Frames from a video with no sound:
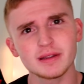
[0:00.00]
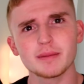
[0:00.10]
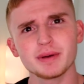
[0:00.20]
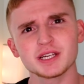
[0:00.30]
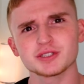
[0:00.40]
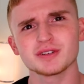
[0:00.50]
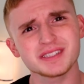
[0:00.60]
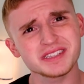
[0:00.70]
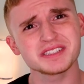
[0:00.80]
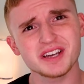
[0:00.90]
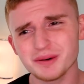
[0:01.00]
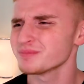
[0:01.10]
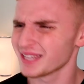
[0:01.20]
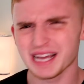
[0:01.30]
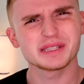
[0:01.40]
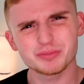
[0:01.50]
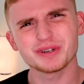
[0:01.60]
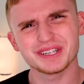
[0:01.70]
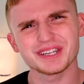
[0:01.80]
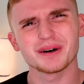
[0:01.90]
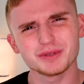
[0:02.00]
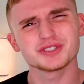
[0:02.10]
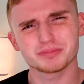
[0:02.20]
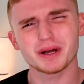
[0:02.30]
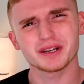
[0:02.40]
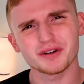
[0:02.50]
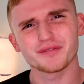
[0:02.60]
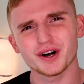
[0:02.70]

Look at that picture. Isn't it dope? Yeah, it's pretty dope. You should probably go